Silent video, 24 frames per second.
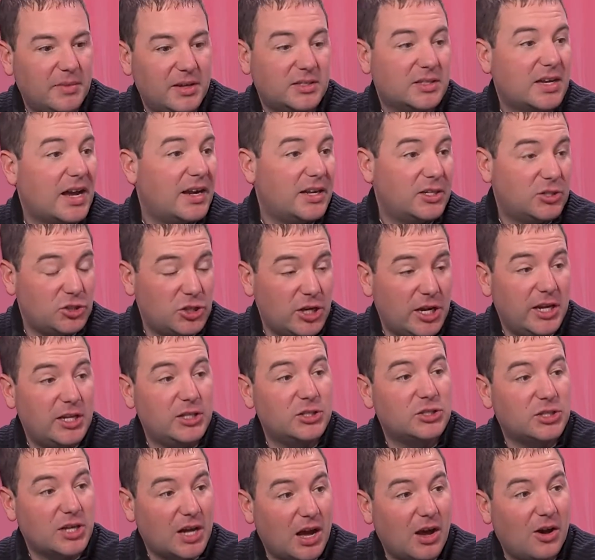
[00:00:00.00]
has yeah, kind of
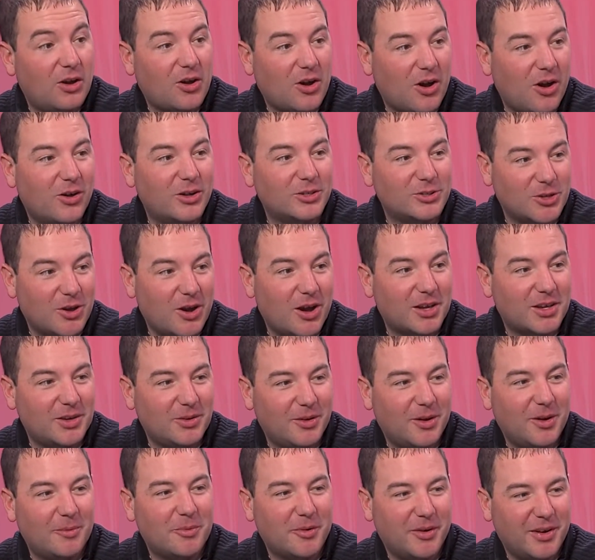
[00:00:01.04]
changed gonna, how college we're hockey. We're going
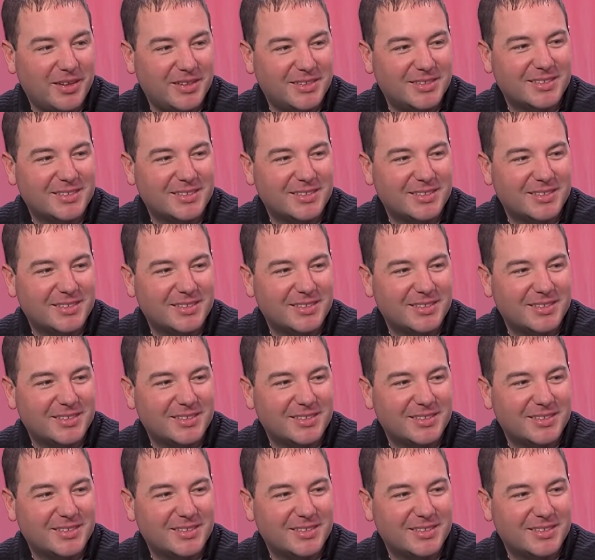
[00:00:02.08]
to talk about